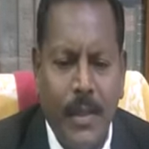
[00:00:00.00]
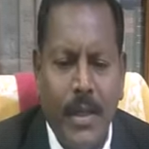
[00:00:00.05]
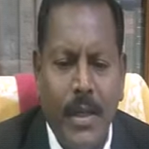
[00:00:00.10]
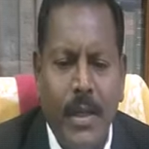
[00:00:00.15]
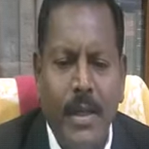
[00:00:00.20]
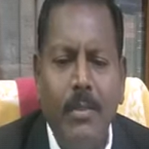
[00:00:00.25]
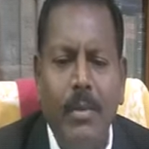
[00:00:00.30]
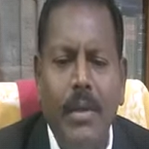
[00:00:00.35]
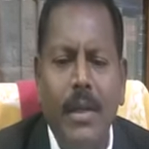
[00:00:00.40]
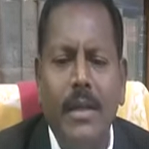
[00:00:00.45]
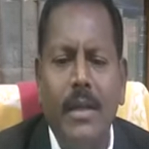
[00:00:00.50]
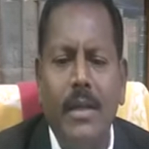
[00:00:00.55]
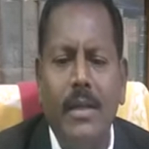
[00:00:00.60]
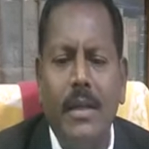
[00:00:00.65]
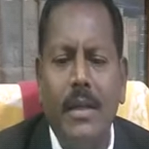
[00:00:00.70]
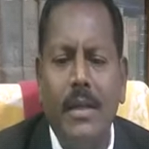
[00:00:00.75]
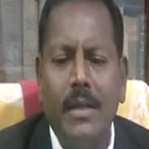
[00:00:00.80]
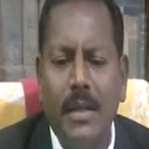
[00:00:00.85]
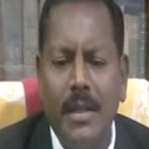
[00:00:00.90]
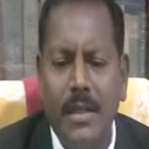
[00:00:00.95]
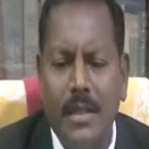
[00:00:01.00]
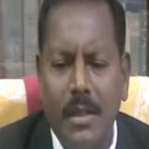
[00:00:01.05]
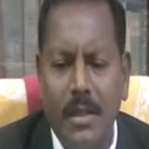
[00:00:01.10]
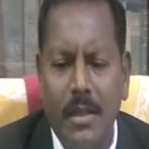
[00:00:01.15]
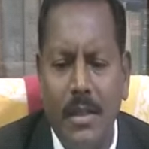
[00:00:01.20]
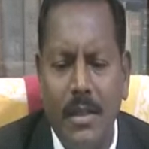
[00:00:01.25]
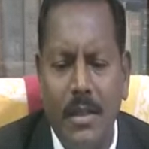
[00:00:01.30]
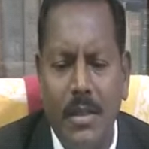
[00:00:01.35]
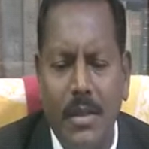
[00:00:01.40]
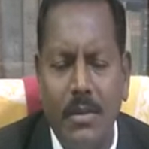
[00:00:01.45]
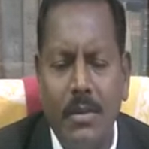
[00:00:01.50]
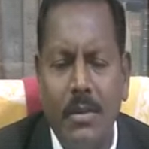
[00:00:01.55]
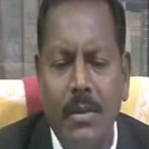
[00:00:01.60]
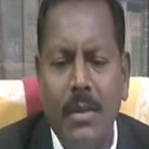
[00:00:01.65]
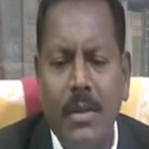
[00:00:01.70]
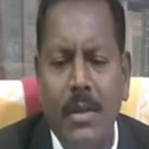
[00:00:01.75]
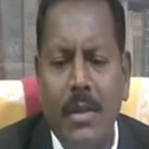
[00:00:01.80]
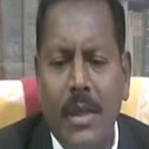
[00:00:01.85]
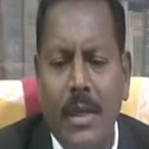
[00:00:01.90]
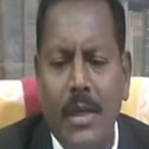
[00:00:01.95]
and make it a national issue
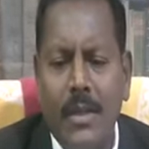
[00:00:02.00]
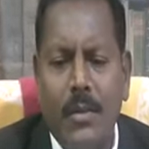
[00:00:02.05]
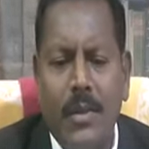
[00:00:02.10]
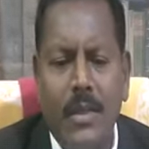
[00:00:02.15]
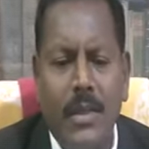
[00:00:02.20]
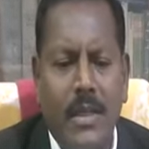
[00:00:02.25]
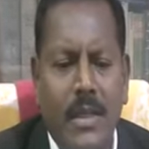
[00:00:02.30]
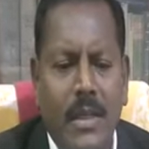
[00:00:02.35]
as was